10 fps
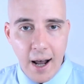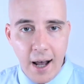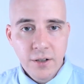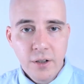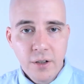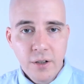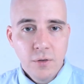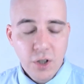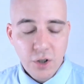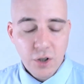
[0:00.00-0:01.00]
and
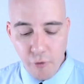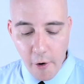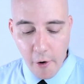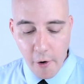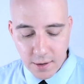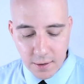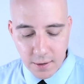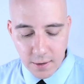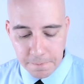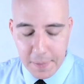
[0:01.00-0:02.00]
destroy it
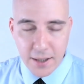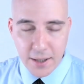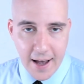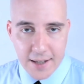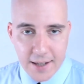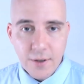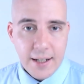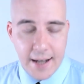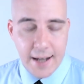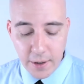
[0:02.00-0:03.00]
at a pace faster
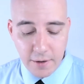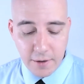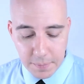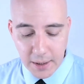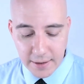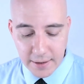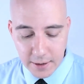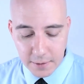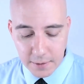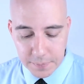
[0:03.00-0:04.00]
than NATO can replace
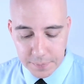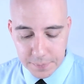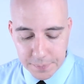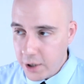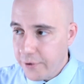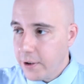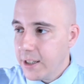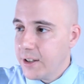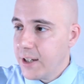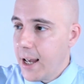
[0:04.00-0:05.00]
it. Just for
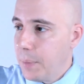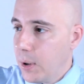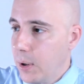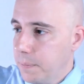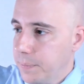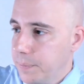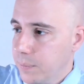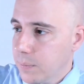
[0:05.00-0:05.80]
an example,